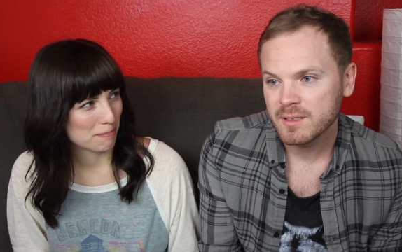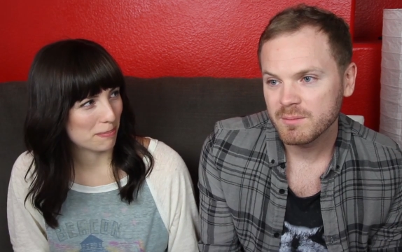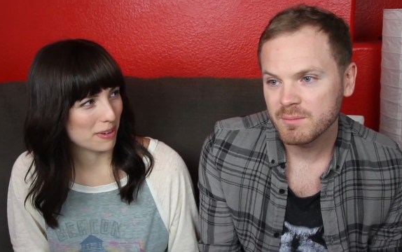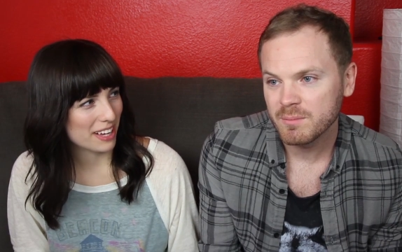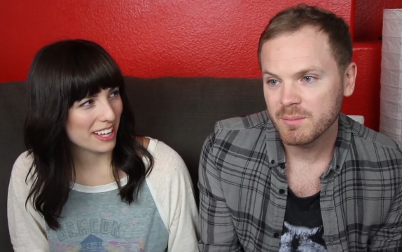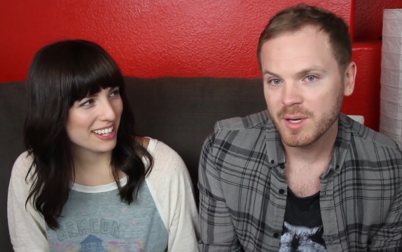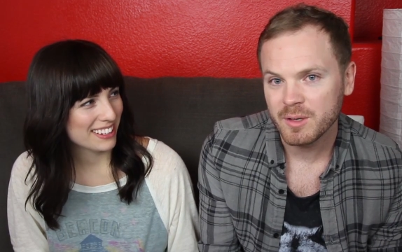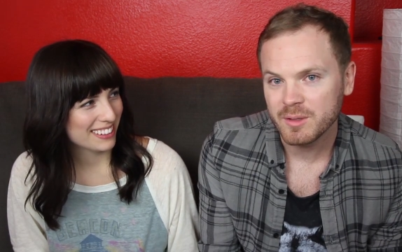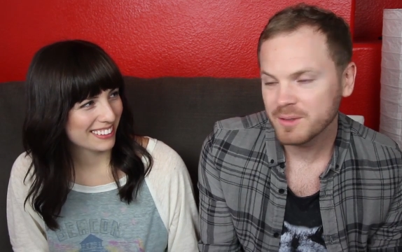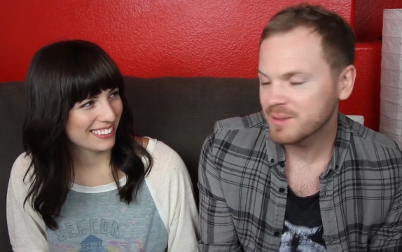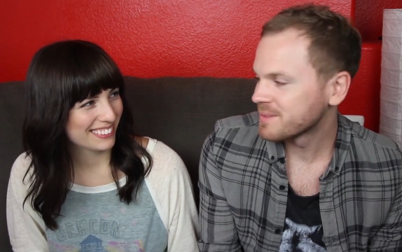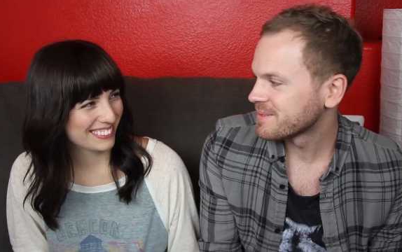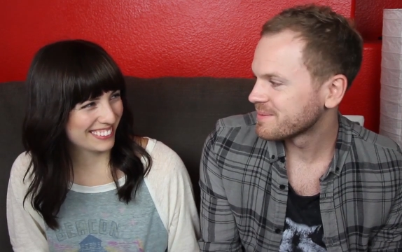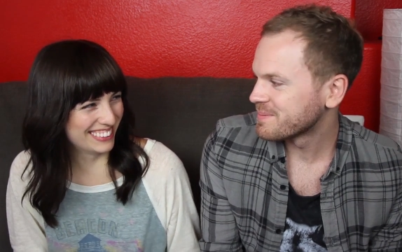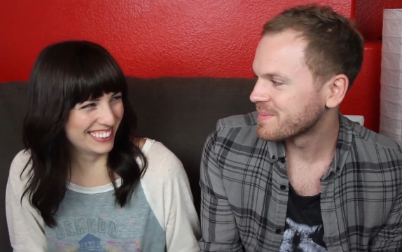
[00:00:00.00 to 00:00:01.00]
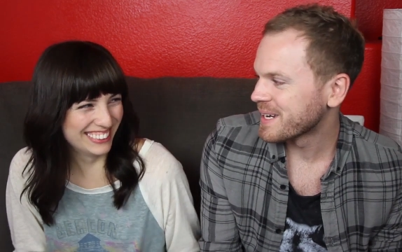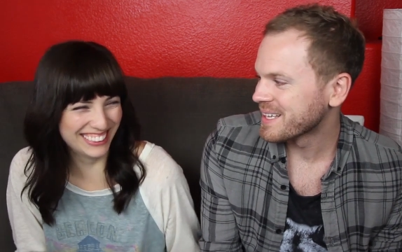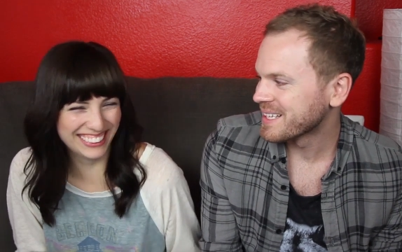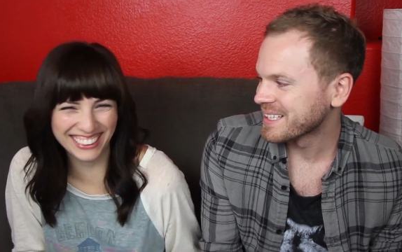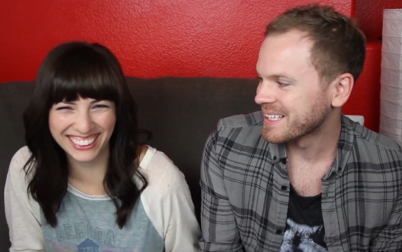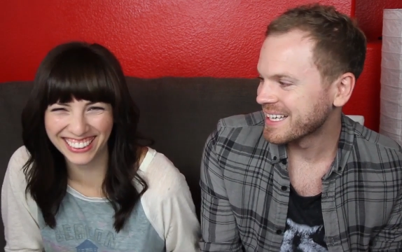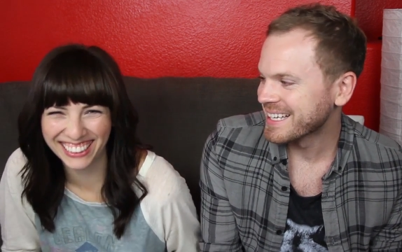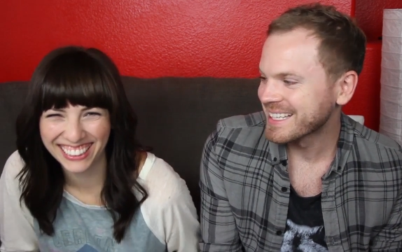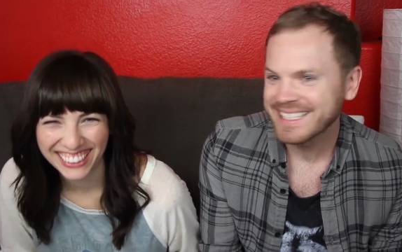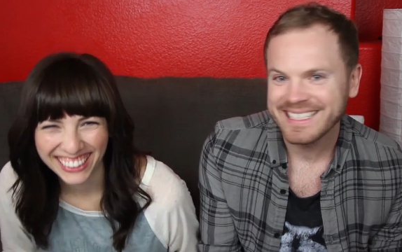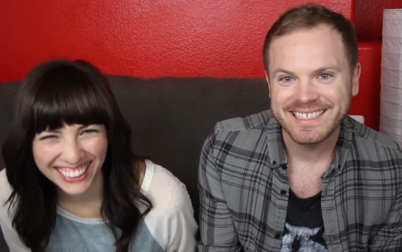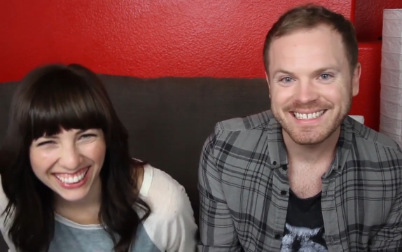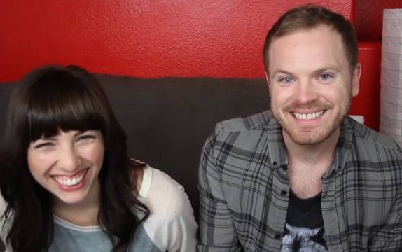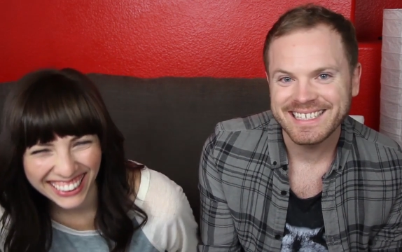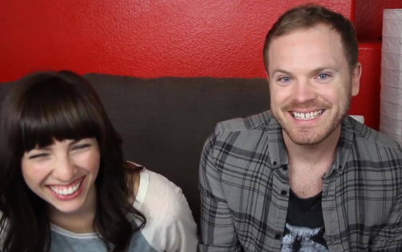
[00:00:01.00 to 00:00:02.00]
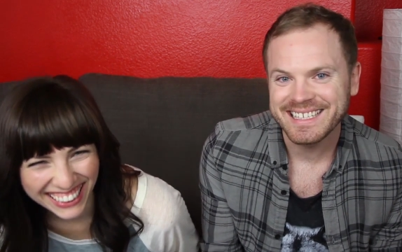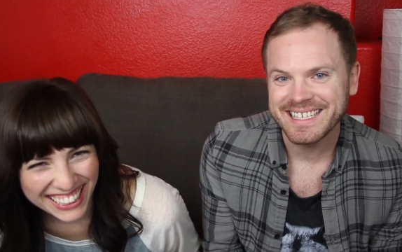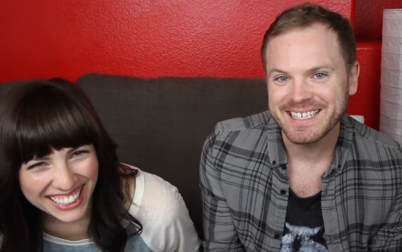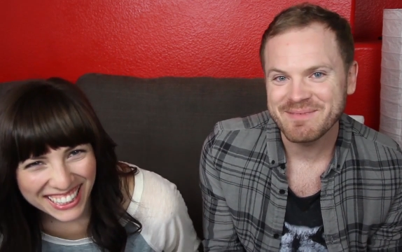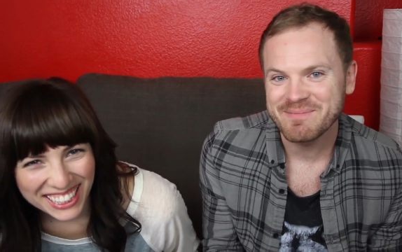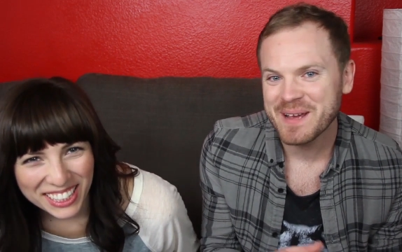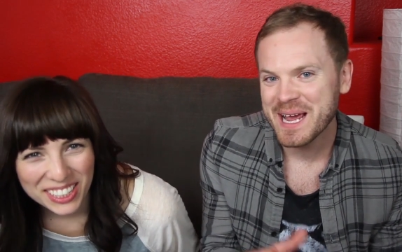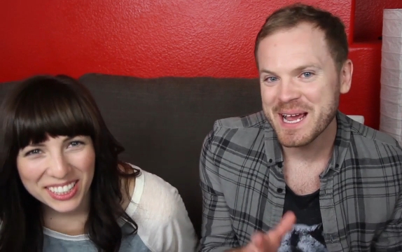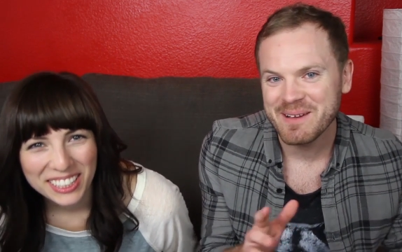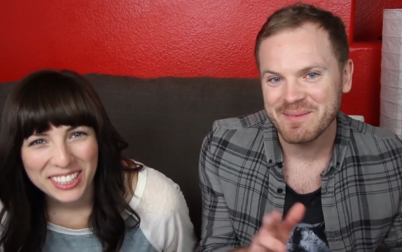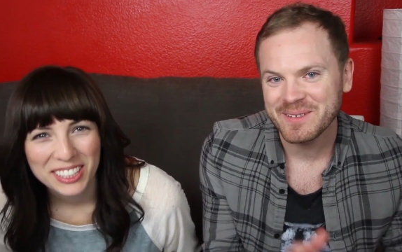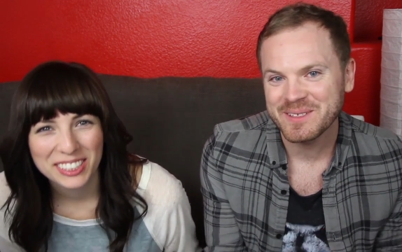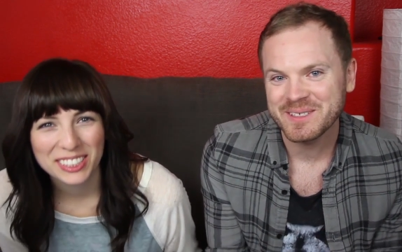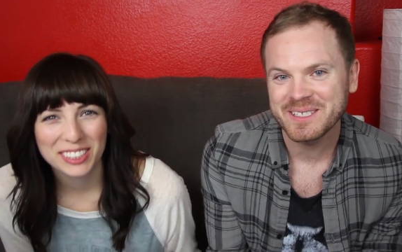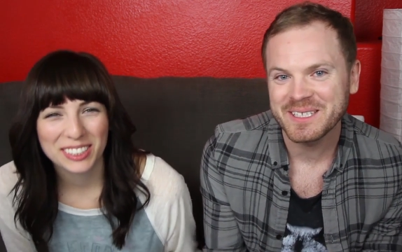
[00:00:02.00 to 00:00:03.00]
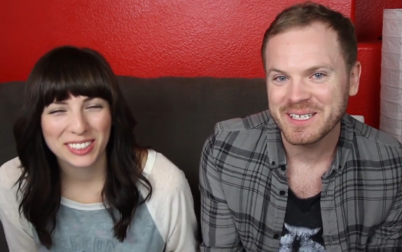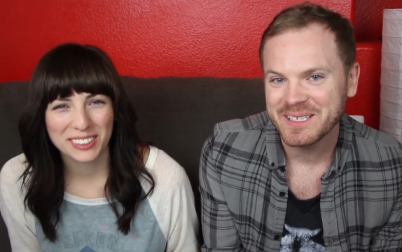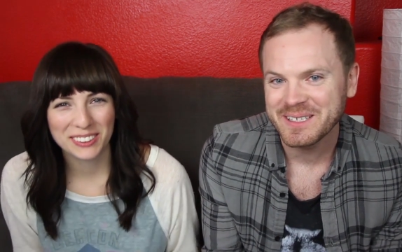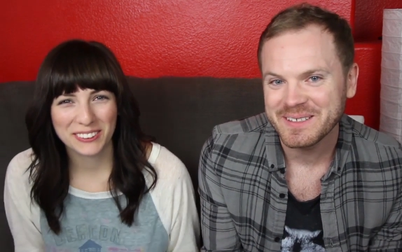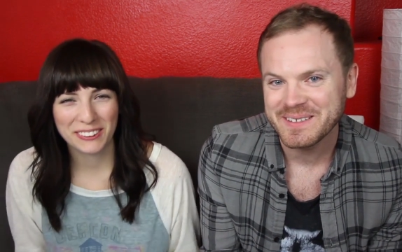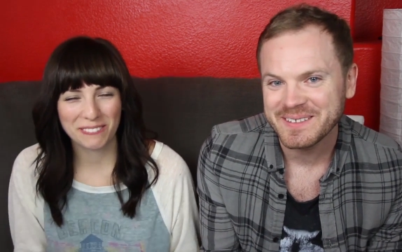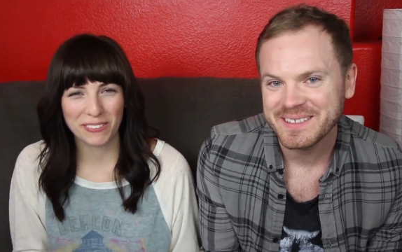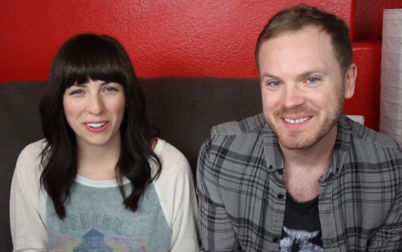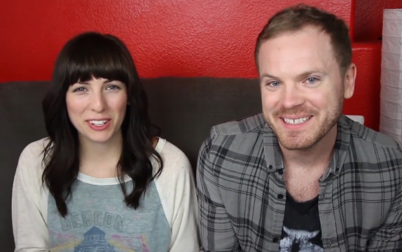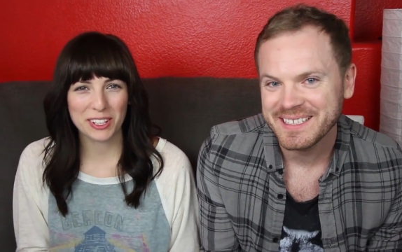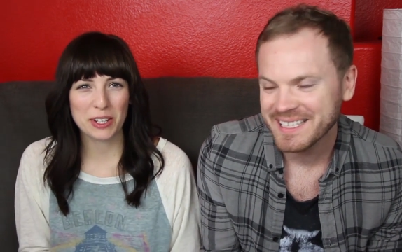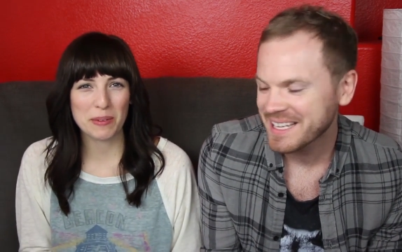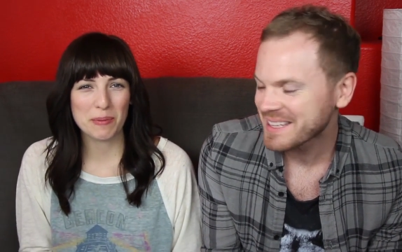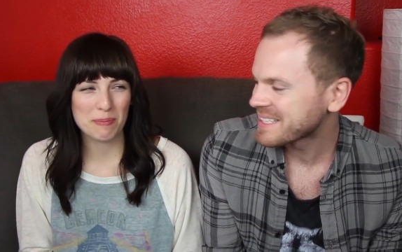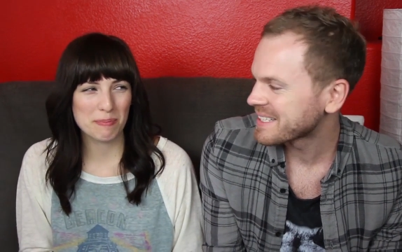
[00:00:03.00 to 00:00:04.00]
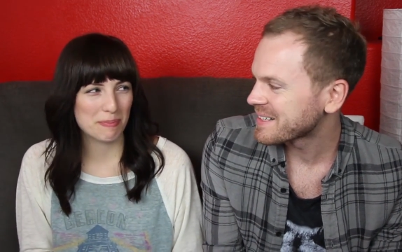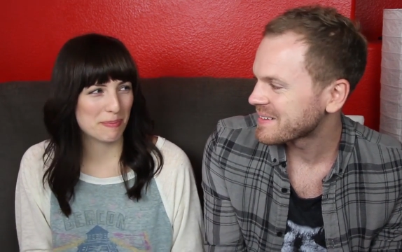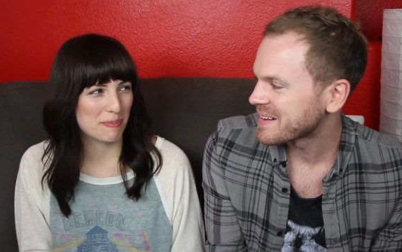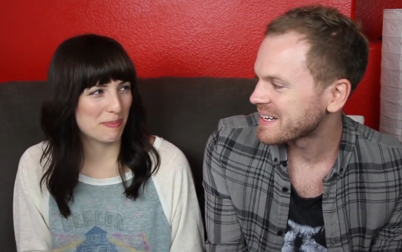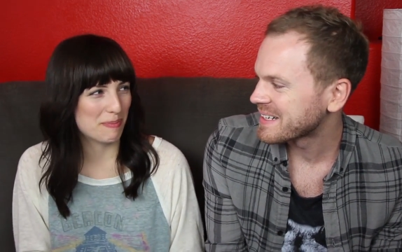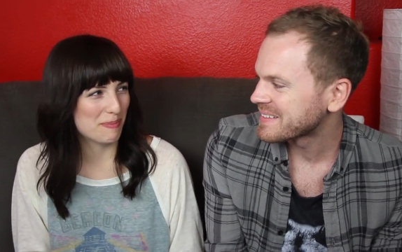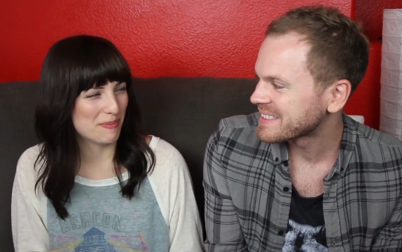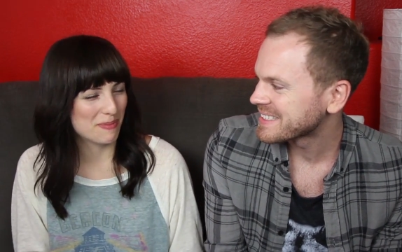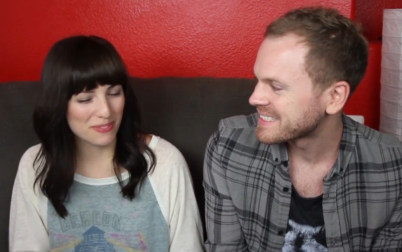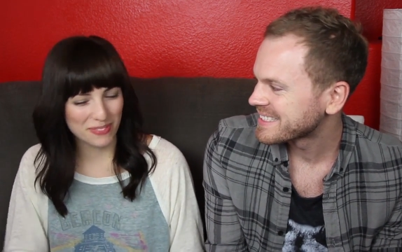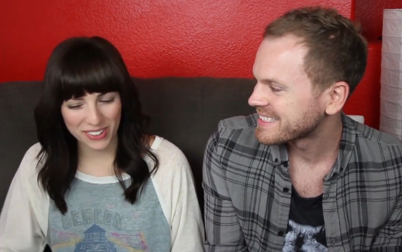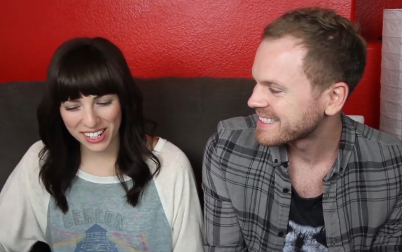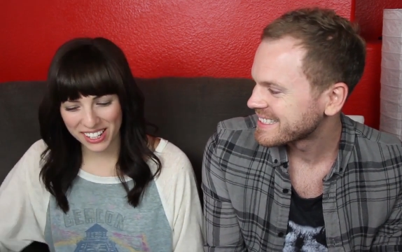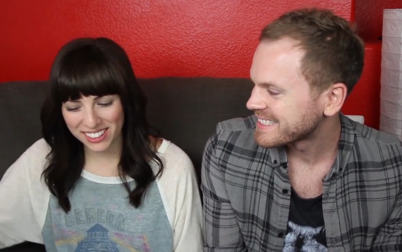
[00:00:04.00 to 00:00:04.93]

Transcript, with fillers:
Speaker 1: boat by the lake, and then bam, there's no nothing around. What